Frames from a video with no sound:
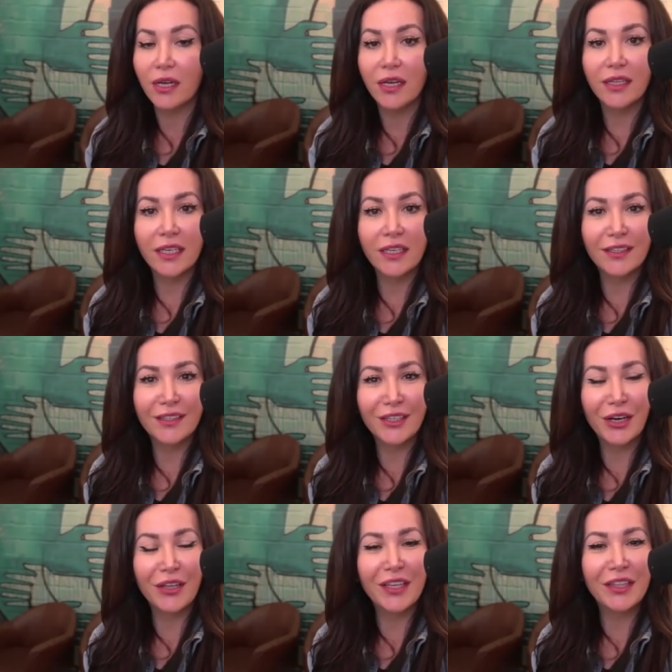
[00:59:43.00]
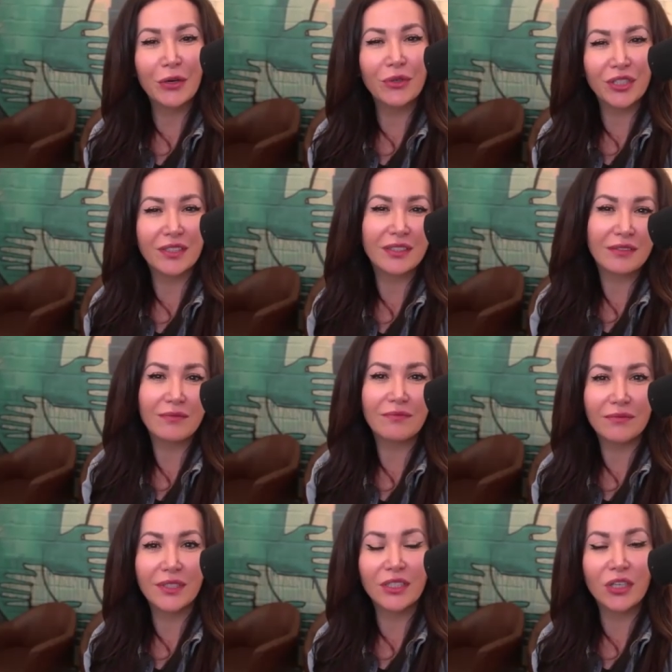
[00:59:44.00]
they didn't, I think they were just
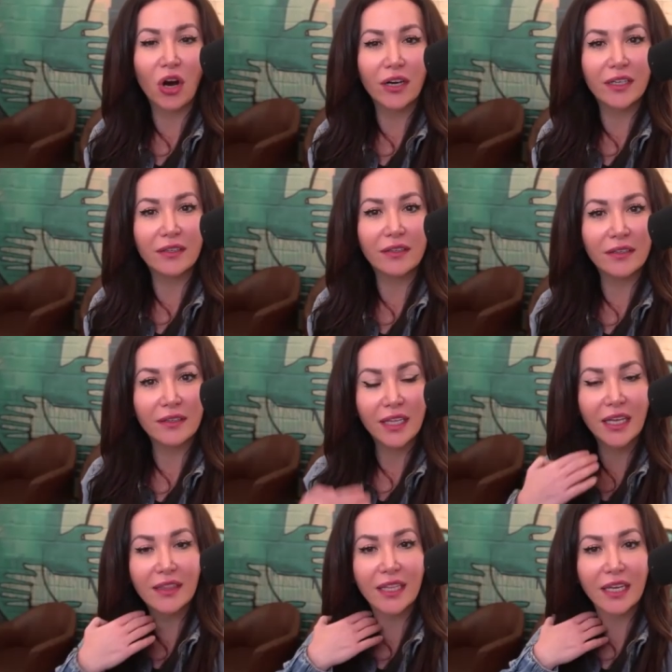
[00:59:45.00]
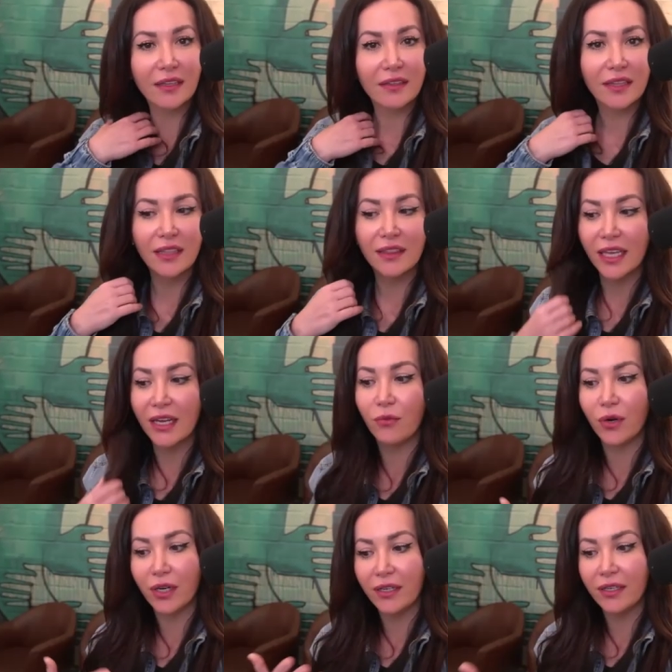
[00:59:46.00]
disheartened that they
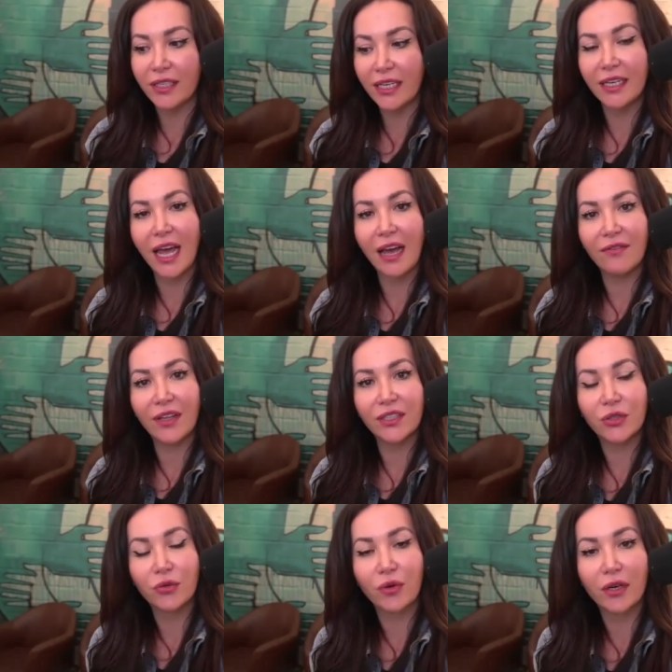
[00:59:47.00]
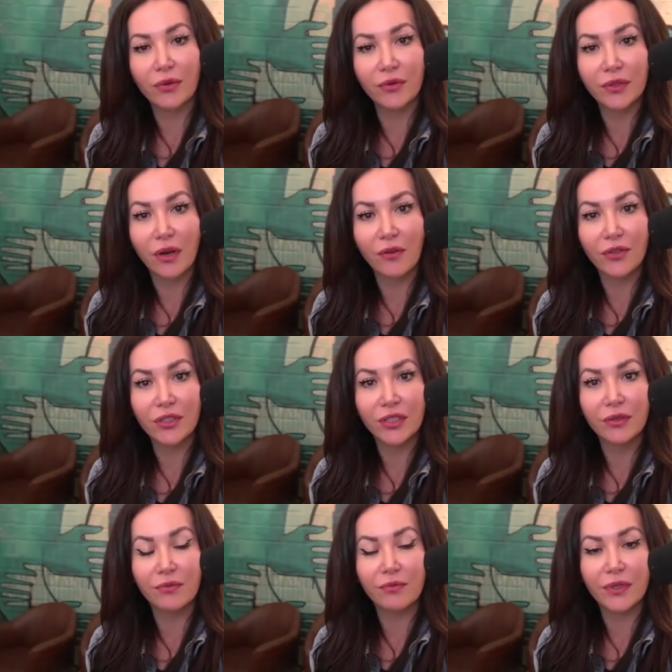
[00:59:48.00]
didn't have that story when it was offered to
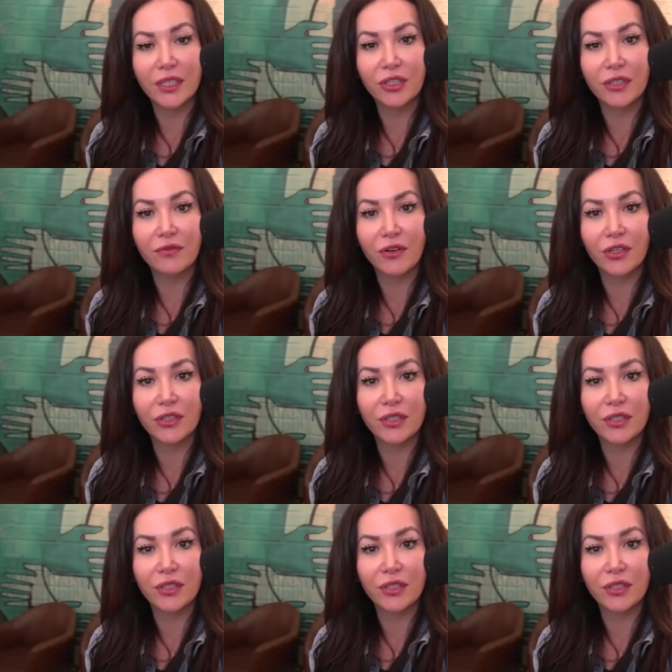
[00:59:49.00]
them potentially first.